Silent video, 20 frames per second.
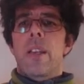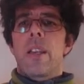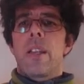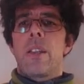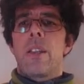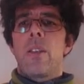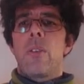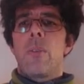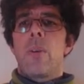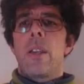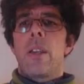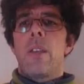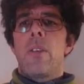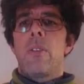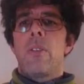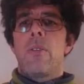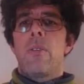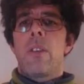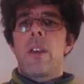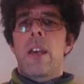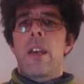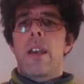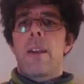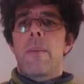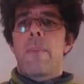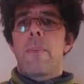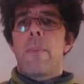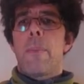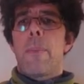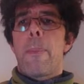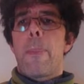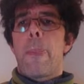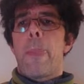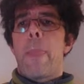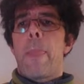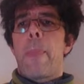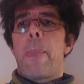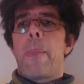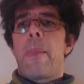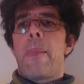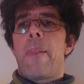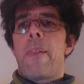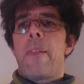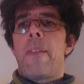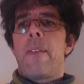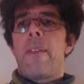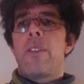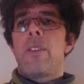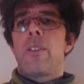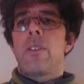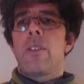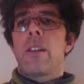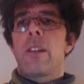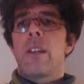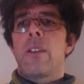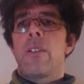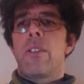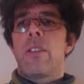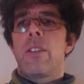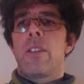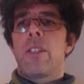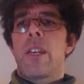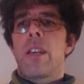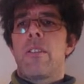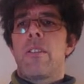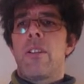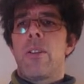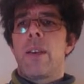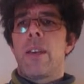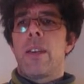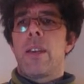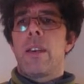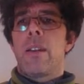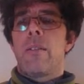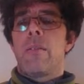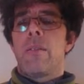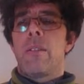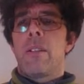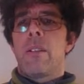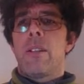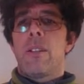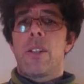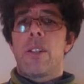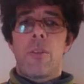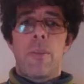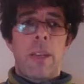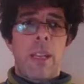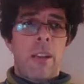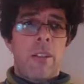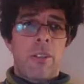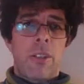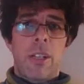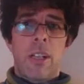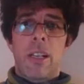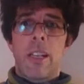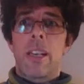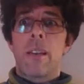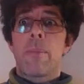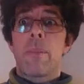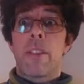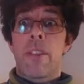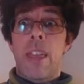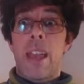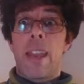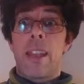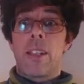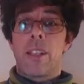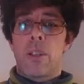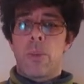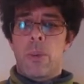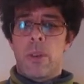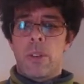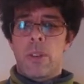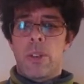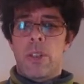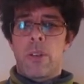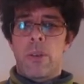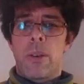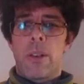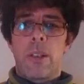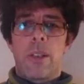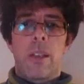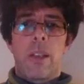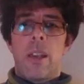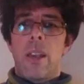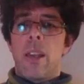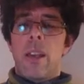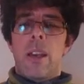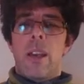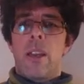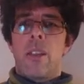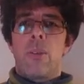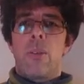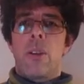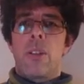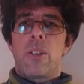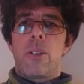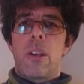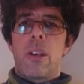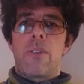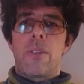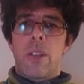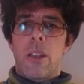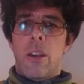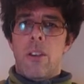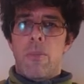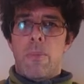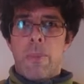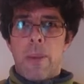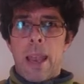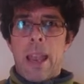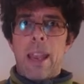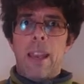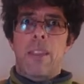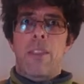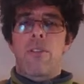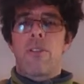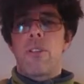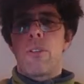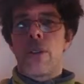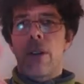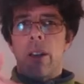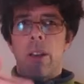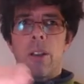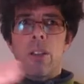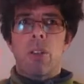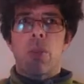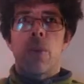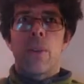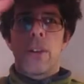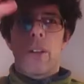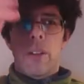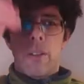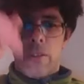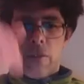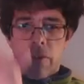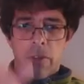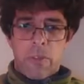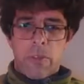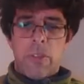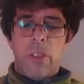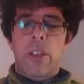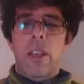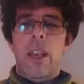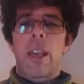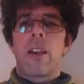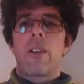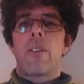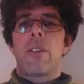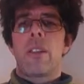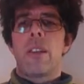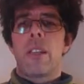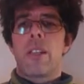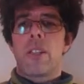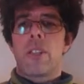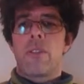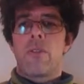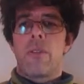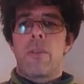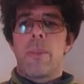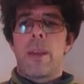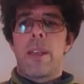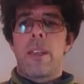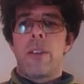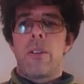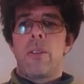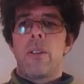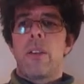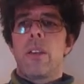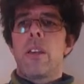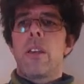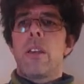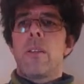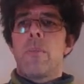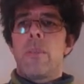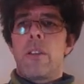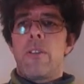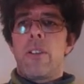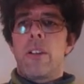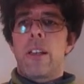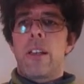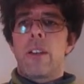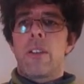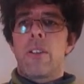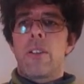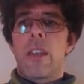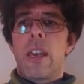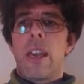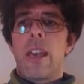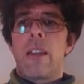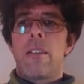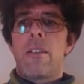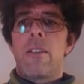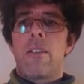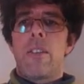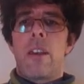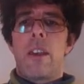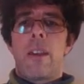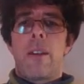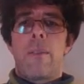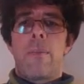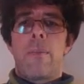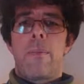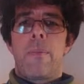And the way you do that is you click on this arrow here. So many arrows to click, but that is the one to do it. Otherwise, you have to go back through classwork and down the list of the menu. But if you click on that arrow there,